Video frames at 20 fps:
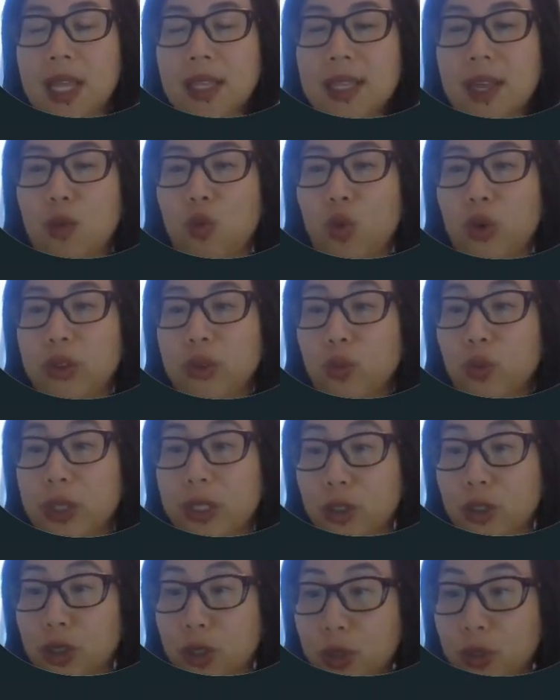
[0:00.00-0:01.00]
Then what
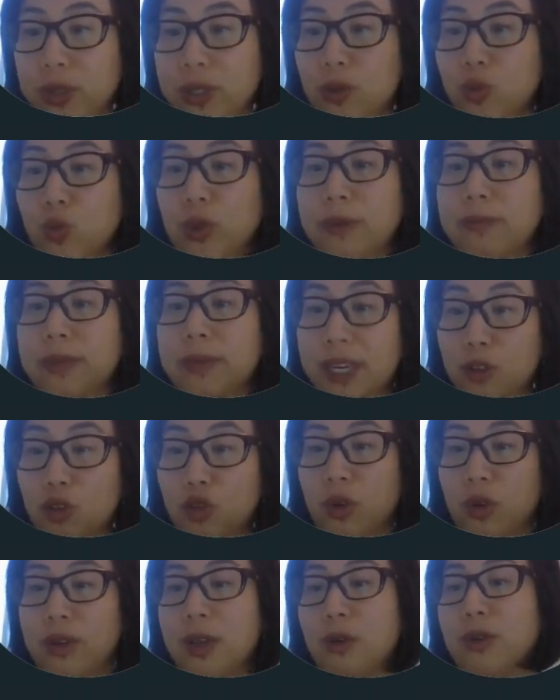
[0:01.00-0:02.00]
we do is we make
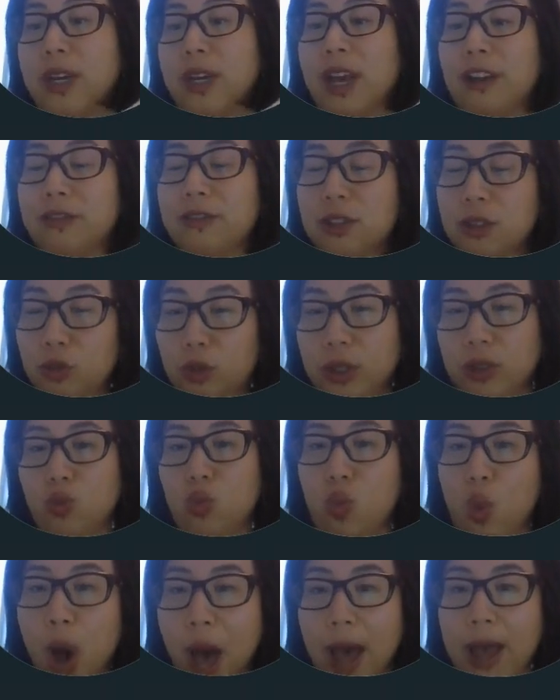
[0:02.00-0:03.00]
sure that we have Henry's
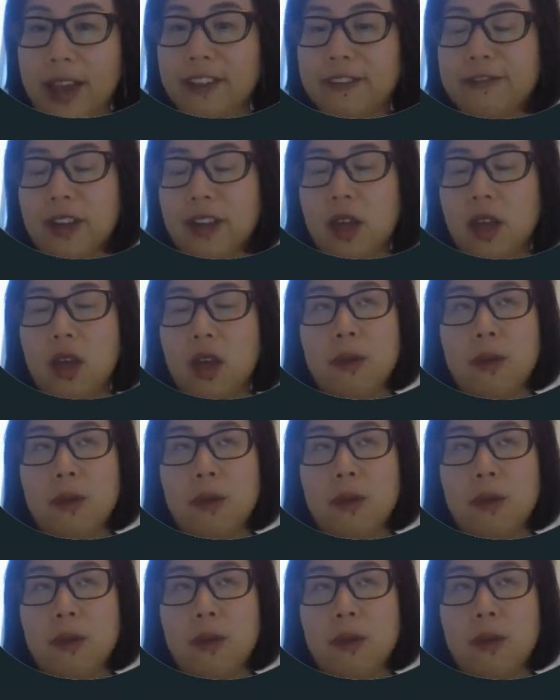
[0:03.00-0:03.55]
wife